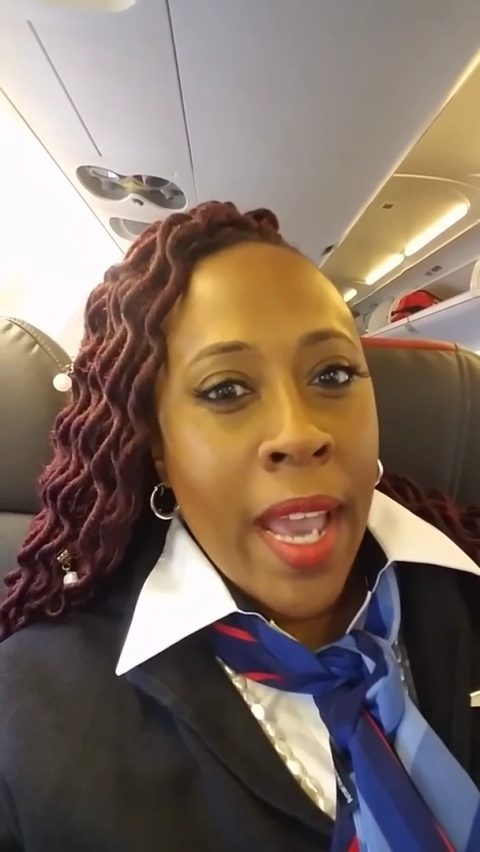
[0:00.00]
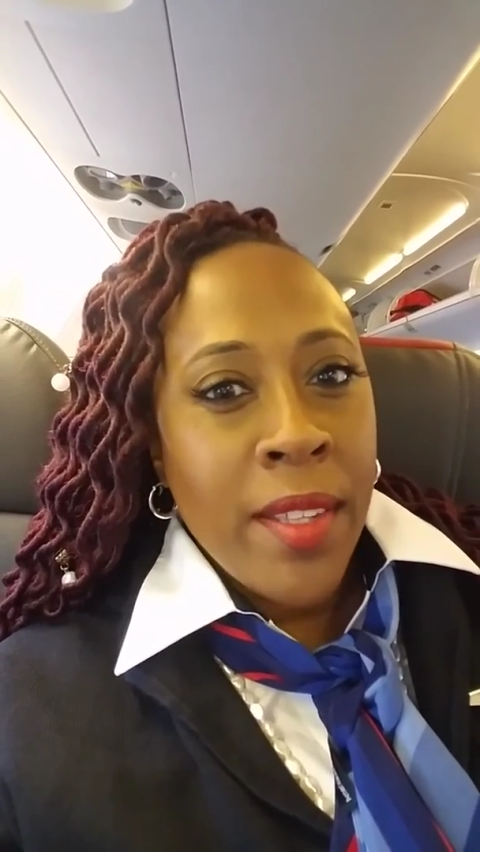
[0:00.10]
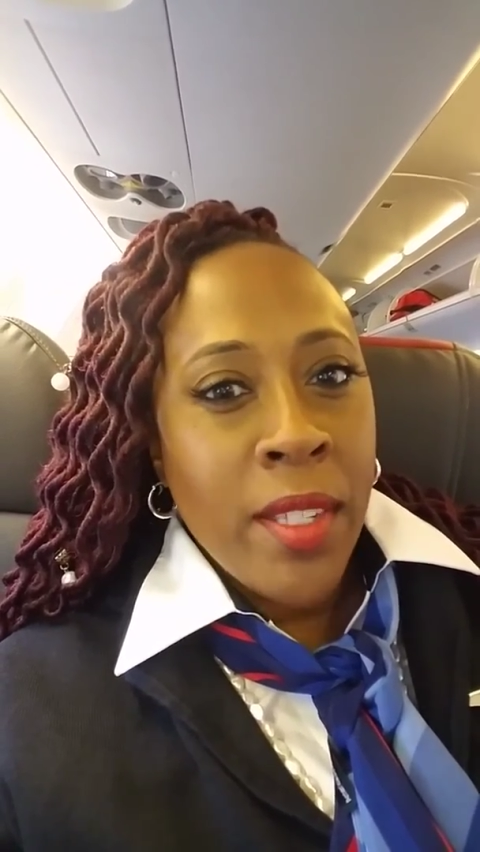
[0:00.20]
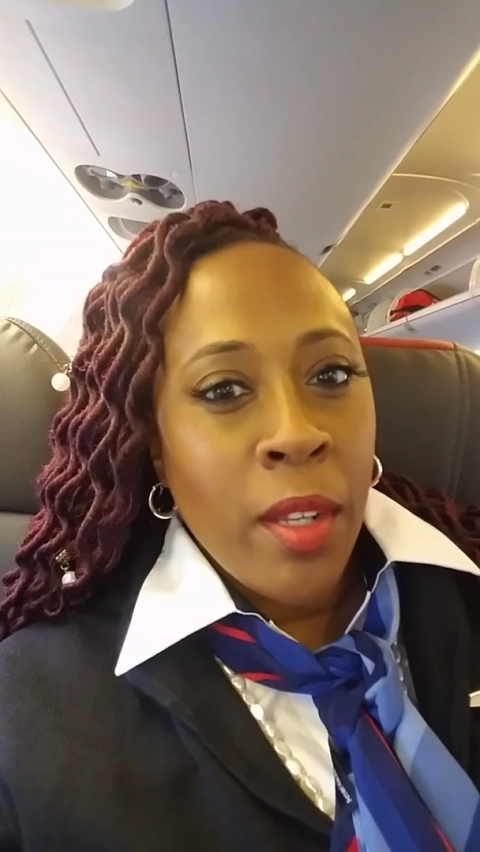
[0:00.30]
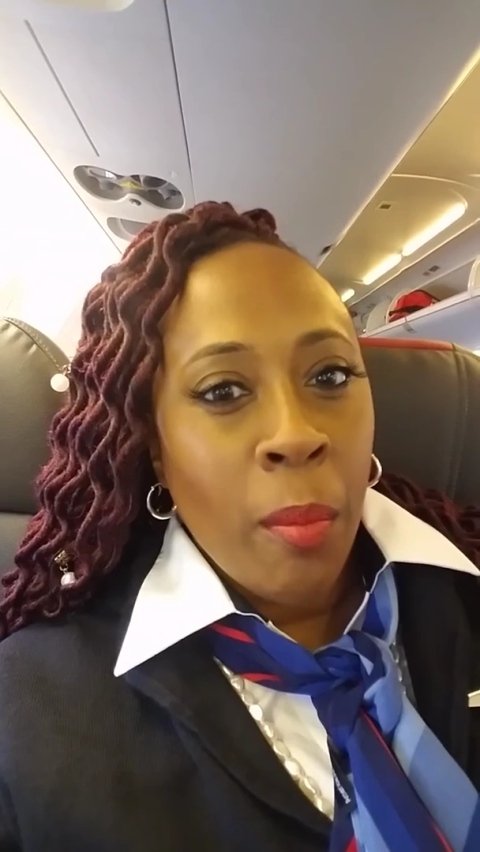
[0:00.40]

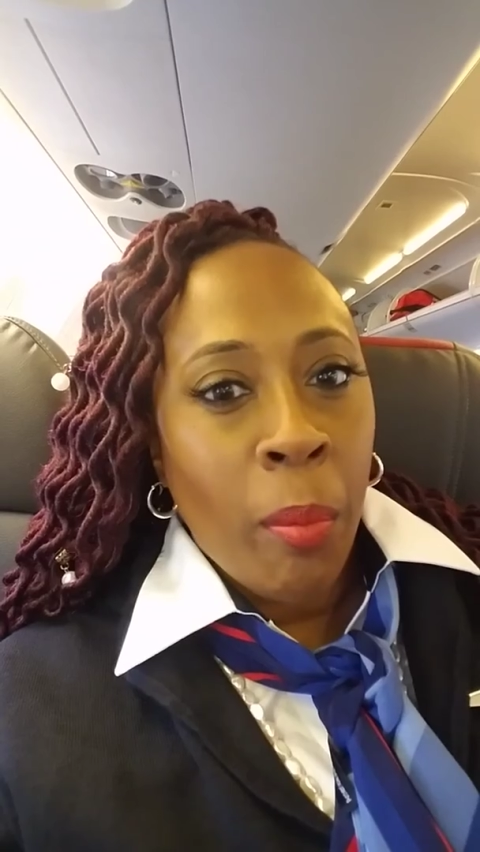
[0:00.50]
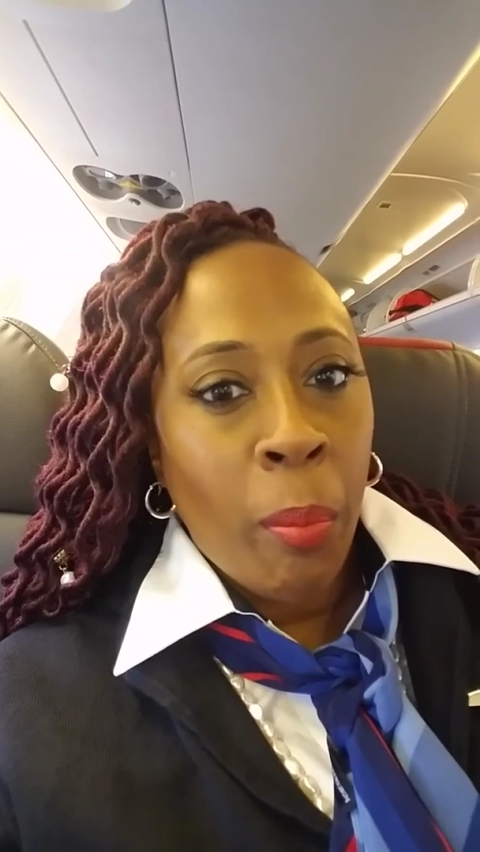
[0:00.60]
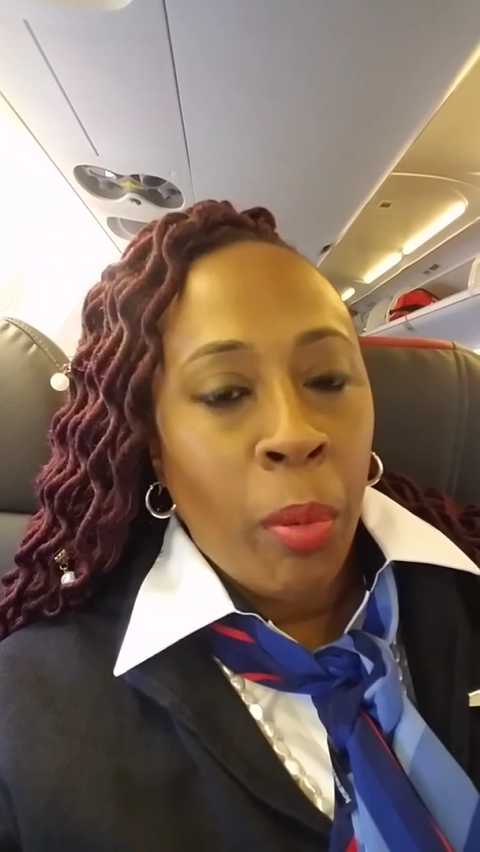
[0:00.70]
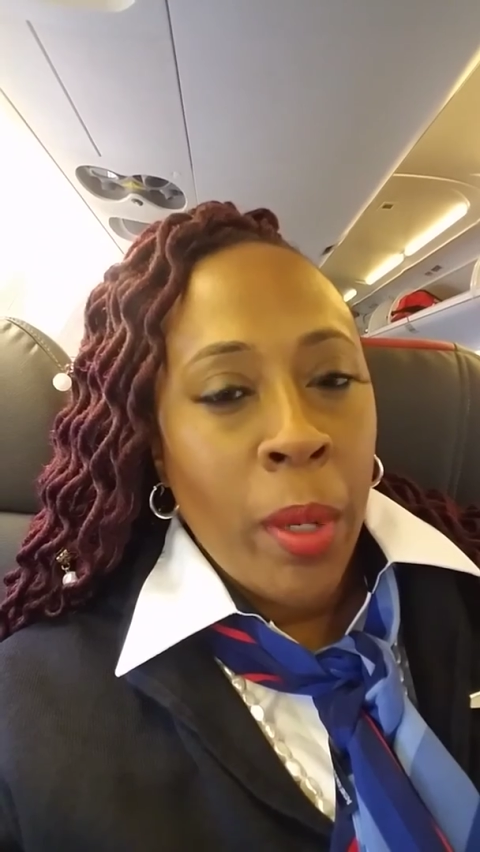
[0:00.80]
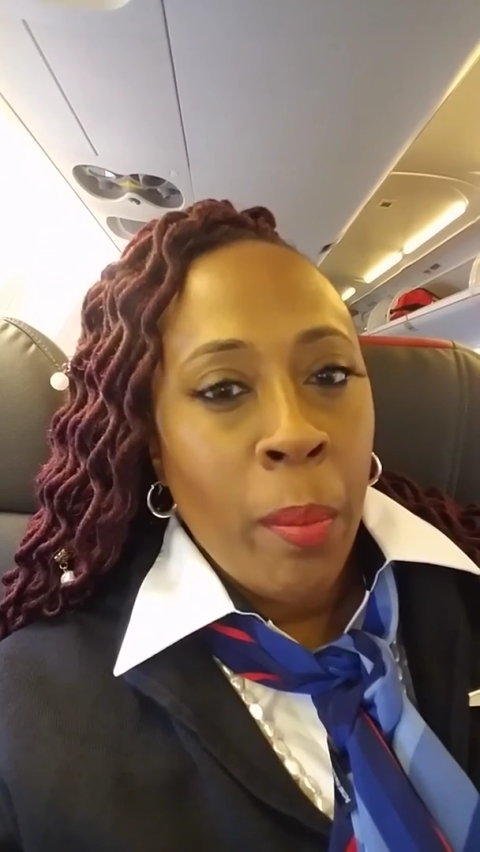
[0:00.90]
They're
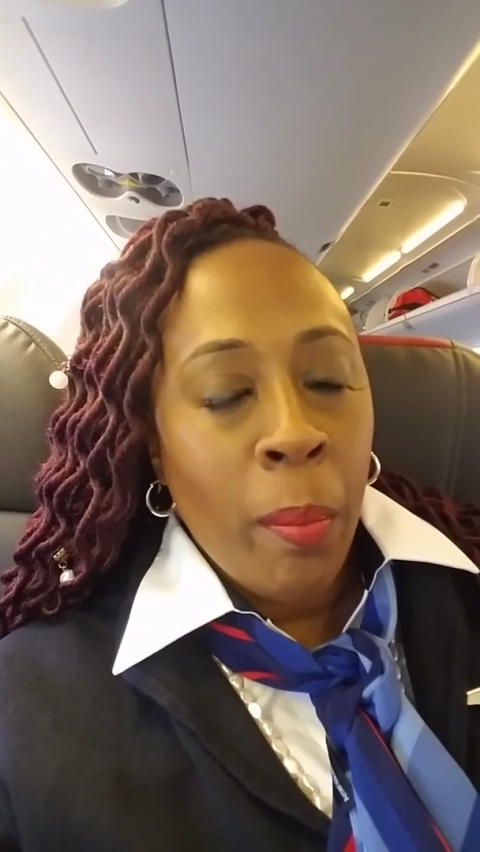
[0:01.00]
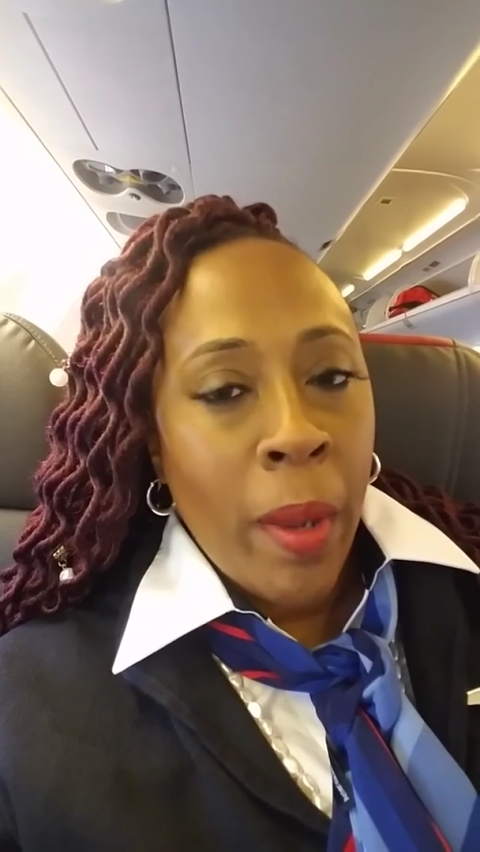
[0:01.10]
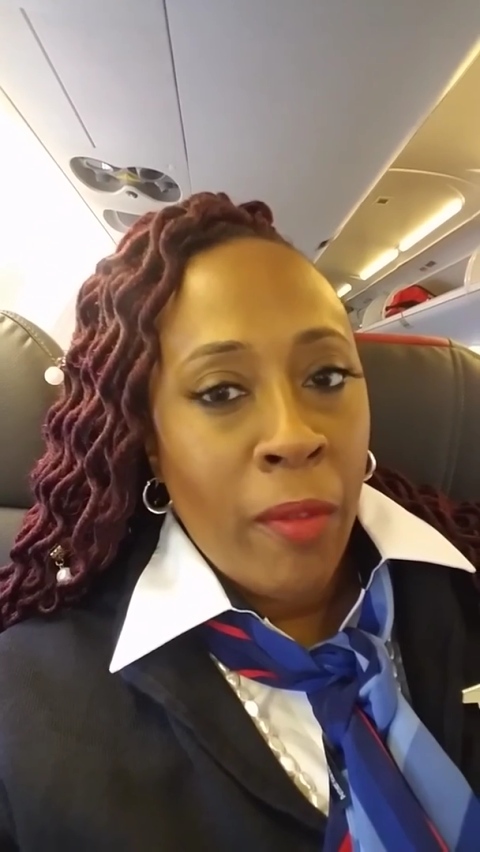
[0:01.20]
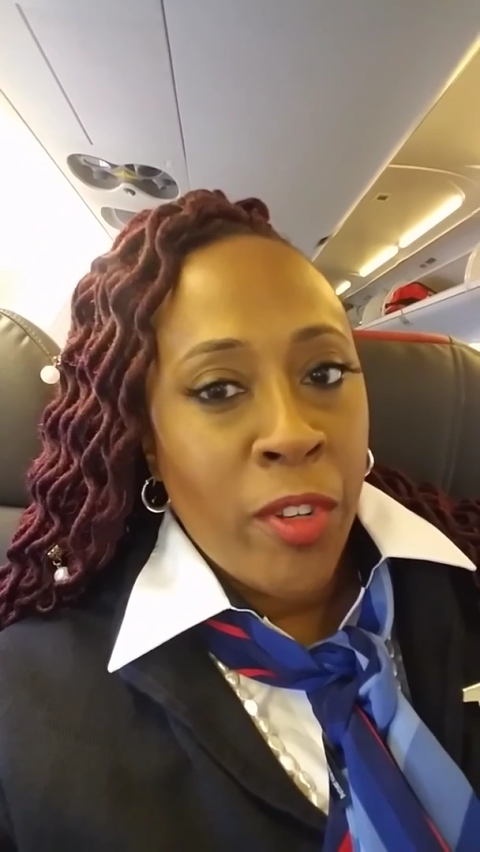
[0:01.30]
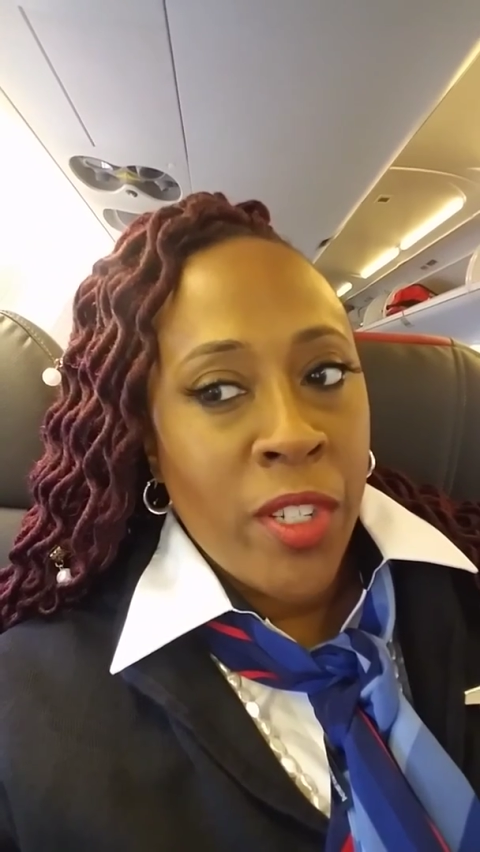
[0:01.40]
pre-beverages.